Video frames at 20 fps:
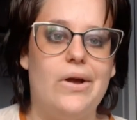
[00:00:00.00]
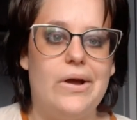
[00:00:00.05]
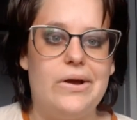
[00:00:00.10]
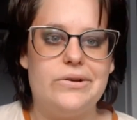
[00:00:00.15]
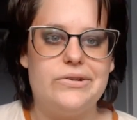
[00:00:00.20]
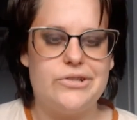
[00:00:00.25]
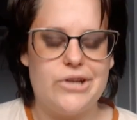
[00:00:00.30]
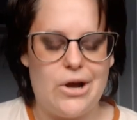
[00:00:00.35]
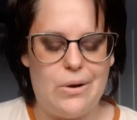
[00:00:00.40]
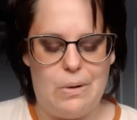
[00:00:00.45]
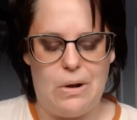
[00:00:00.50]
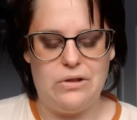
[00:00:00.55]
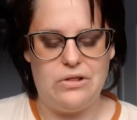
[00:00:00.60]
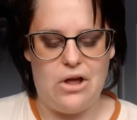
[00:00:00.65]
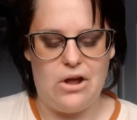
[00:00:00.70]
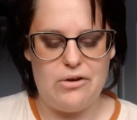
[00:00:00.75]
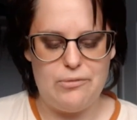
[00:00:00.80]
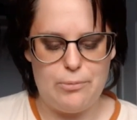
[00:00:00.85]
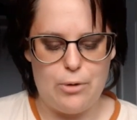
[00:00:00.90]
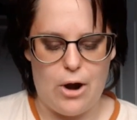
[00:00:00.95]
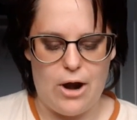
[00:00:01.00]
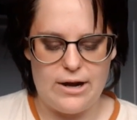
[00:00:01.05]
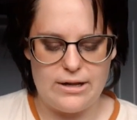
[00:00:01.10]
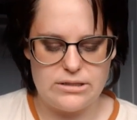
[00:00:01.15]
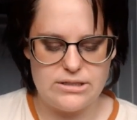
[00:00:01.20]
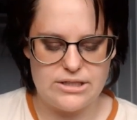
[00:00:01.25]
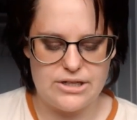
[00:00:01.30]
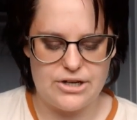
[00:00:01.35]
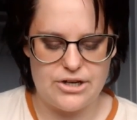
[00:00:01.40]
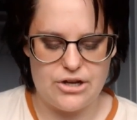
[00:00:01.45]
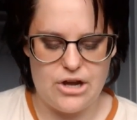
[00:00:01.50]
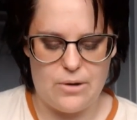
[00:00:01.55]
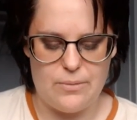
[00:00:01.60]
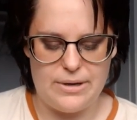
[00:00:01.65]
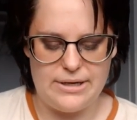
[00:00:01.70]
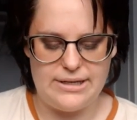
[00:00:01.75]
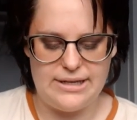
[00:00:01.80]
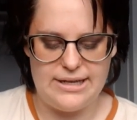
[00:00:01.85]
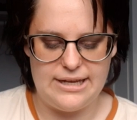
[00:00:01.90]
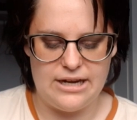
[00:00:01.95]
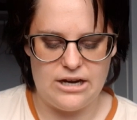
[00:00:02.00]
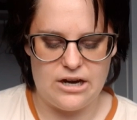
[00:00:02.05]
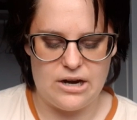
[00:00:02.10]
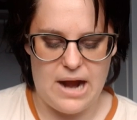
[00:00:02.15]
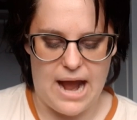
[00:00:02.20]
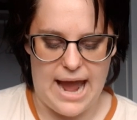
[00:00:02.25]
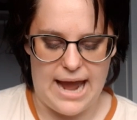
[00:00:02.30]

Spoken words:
So a lot of product's gonna go in here,